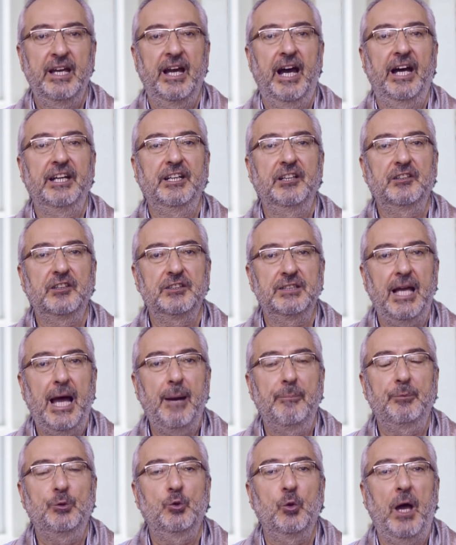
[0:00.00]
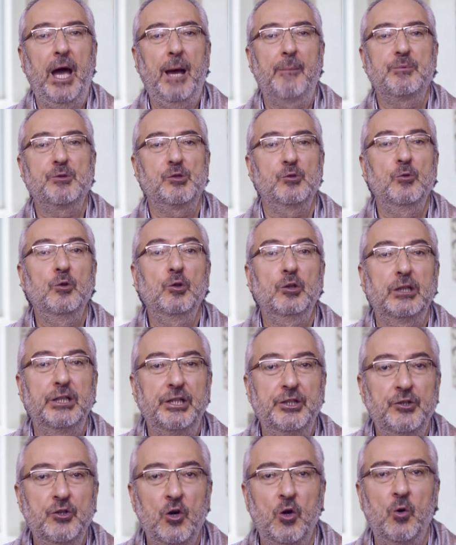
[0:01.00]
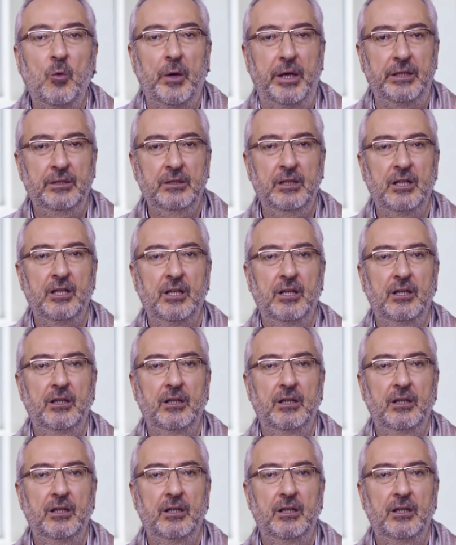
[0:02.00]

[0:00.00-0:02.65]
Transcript: and it is up to absolutely no one